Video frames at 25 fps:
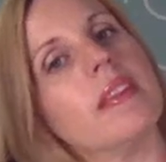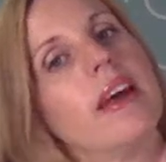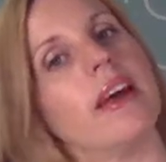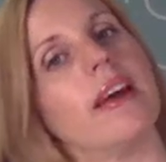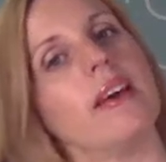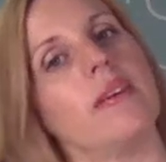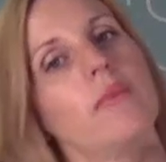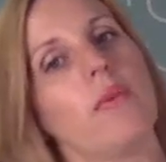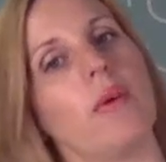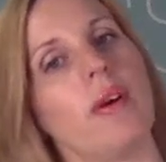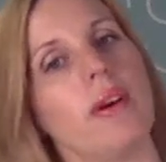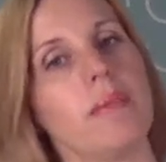
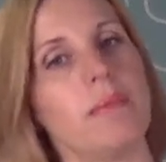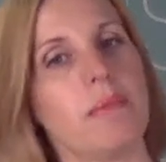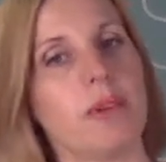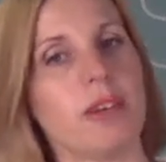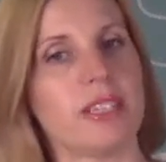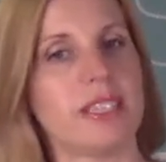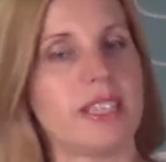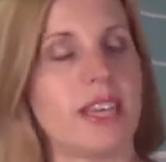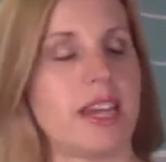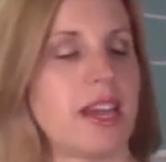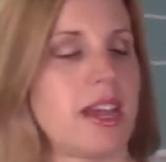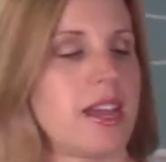And one
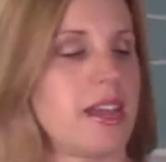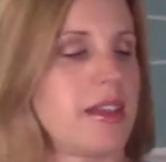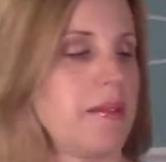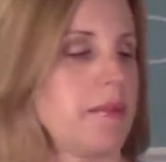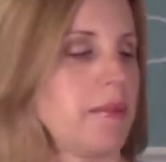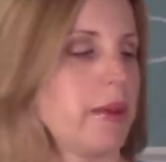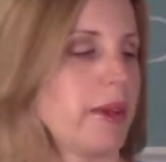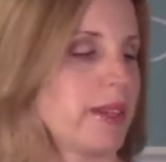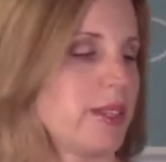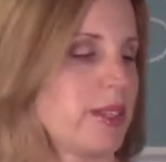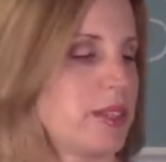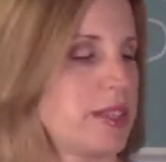more
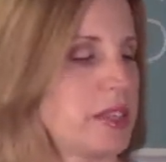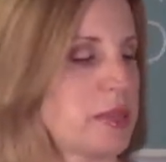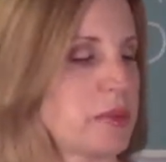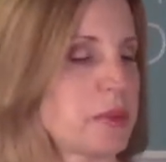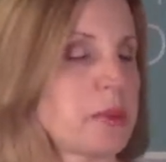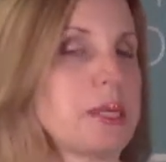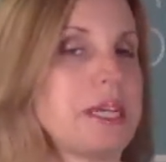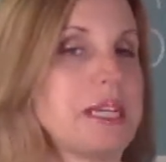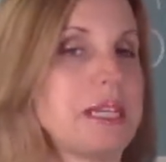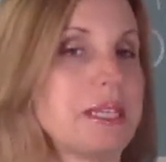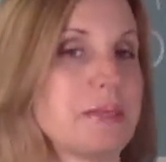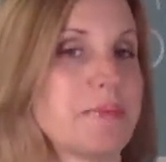time, because
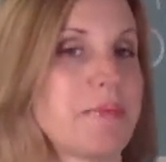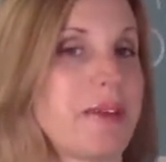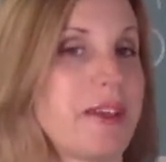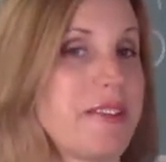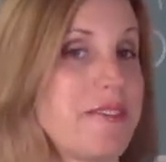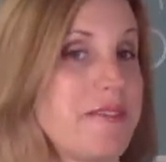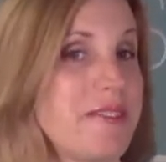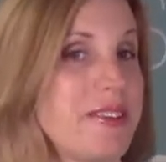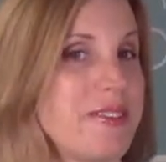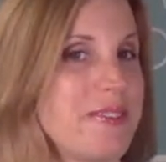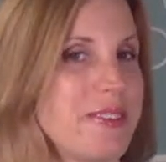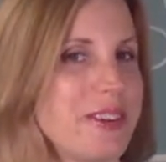3 is
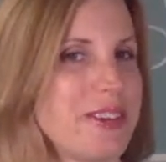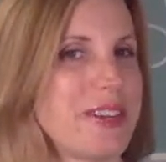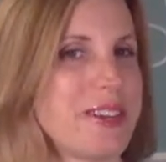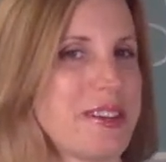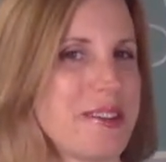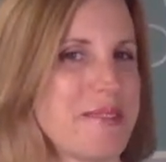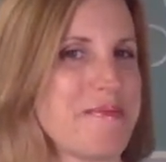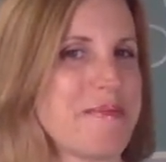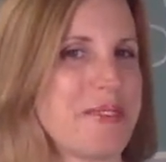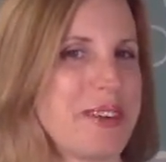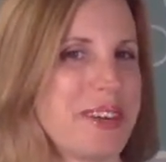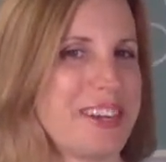my favorite
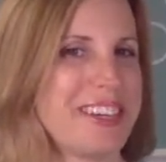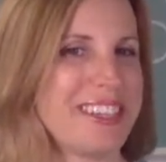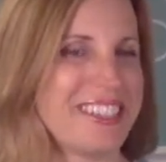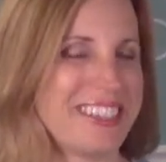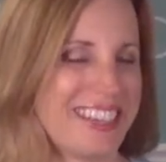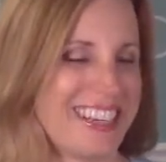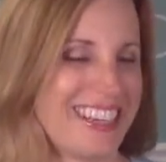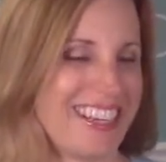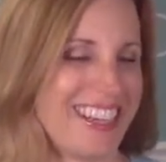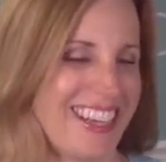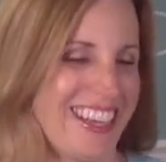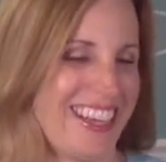number.
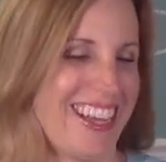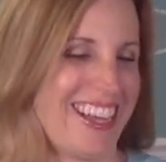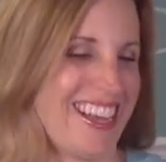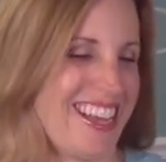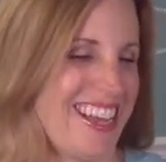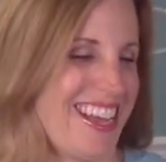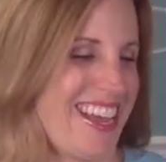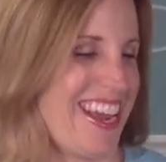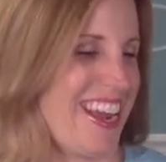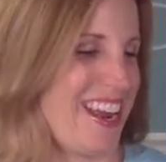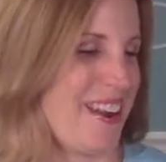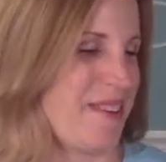
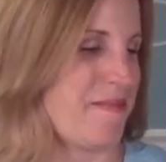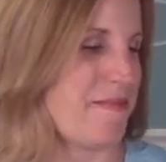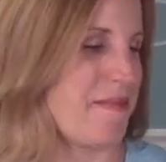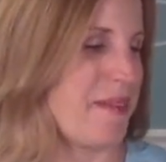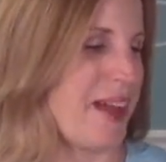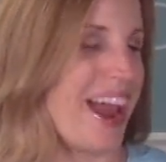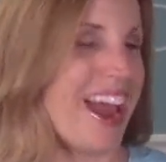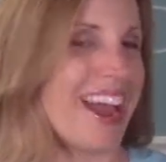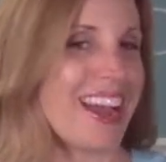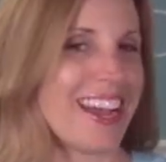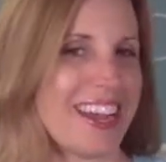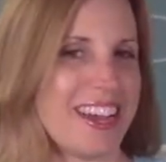And
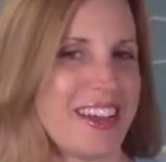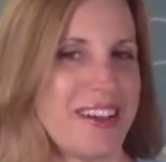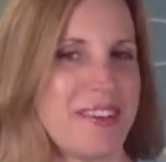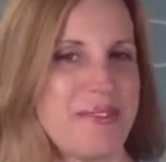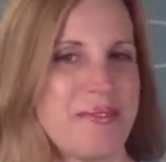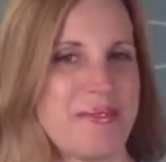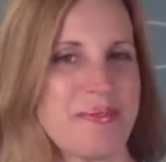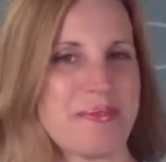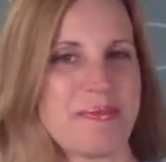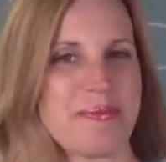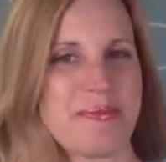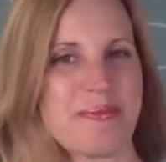back
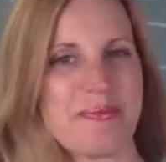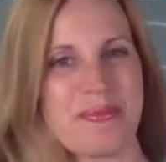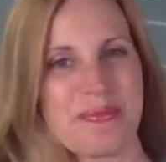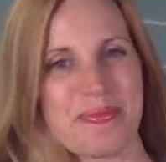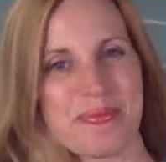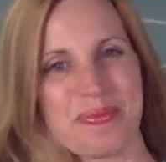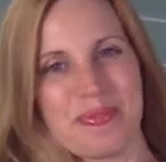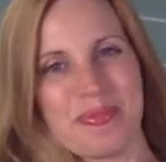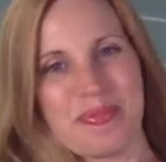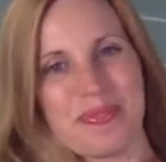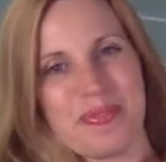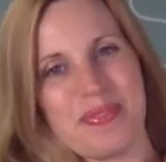up.
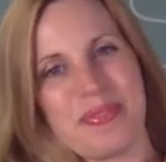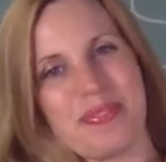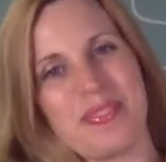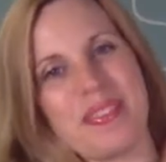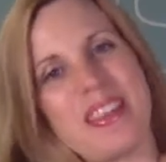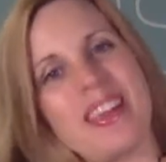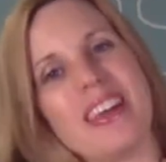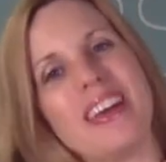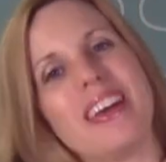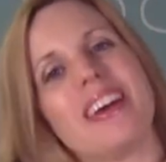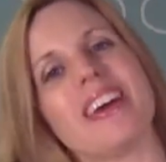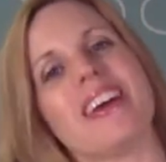
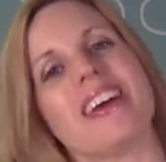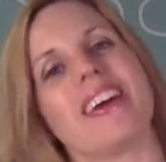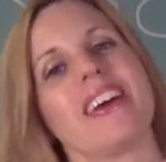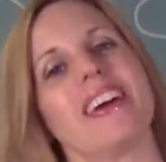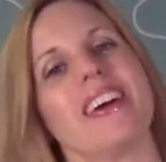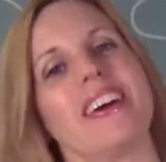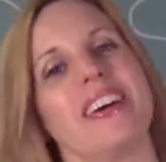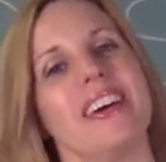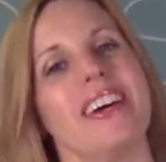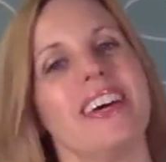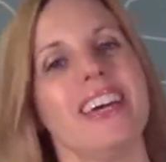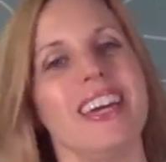
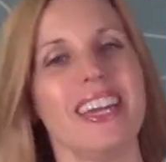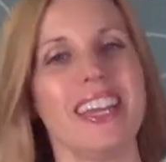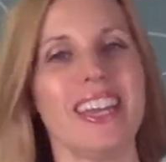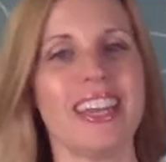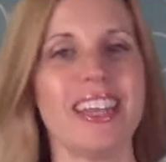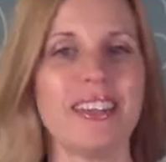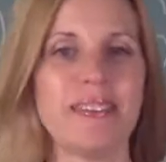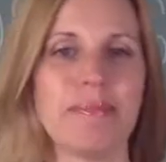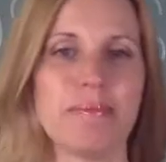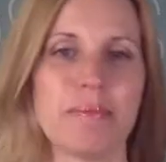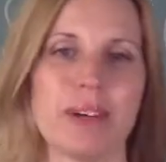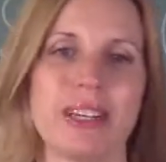Good.
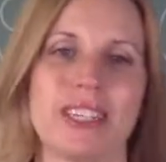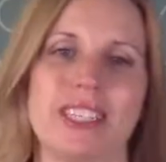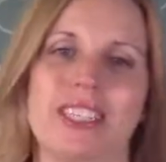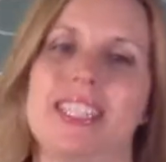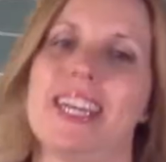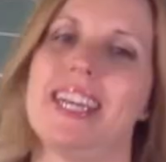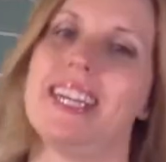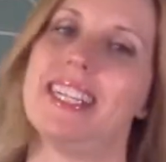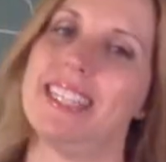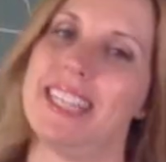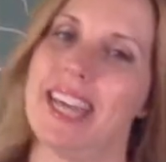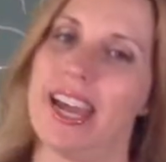and brush
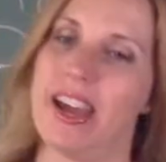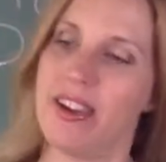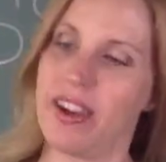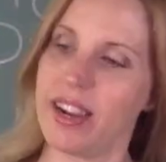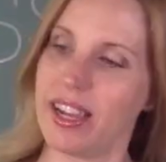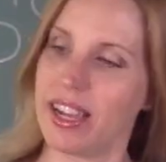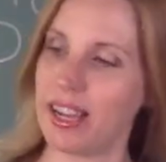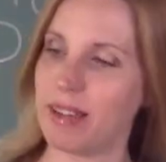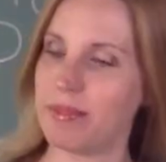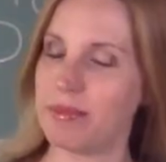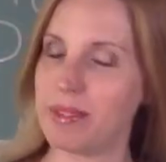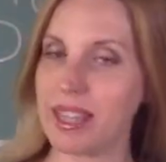that down
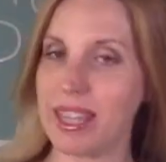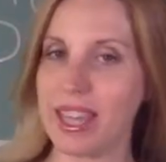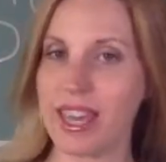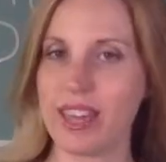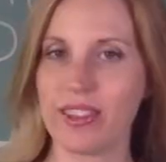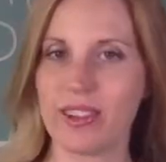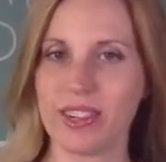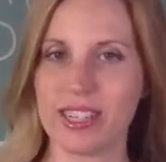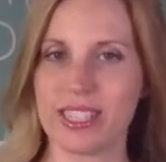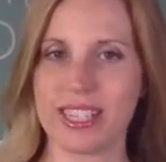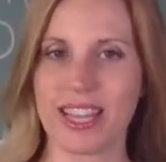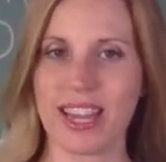and come to the
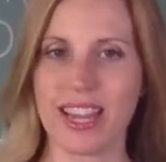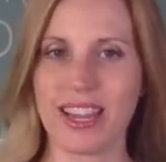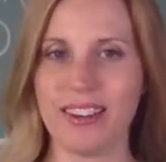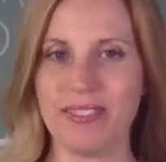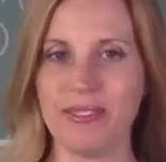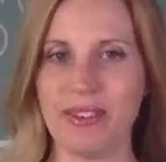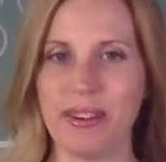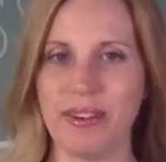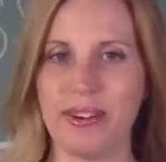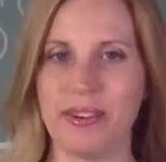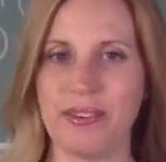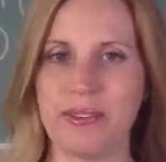other side.
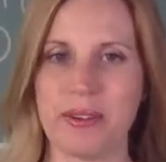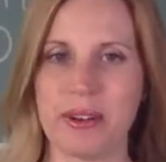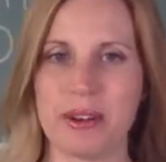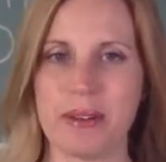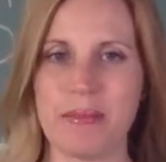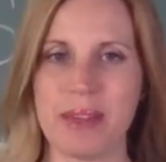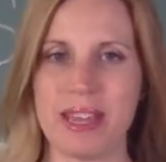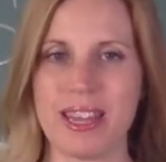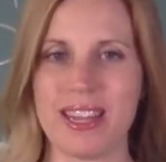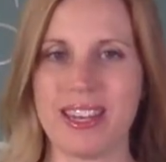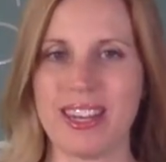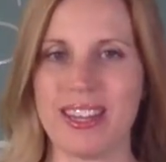We don't want
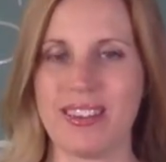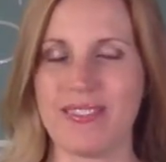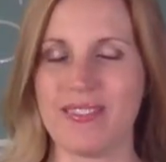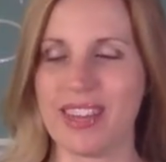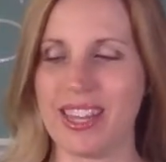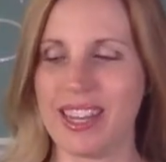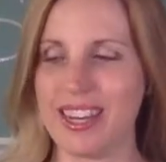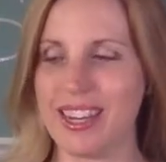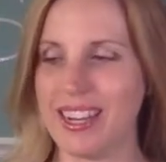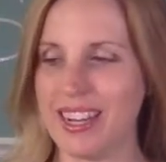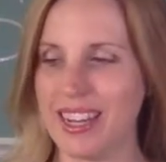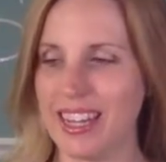to be
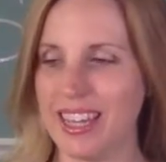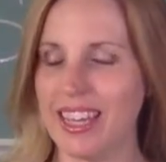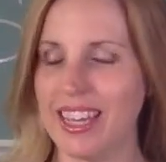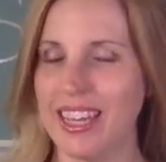uneven.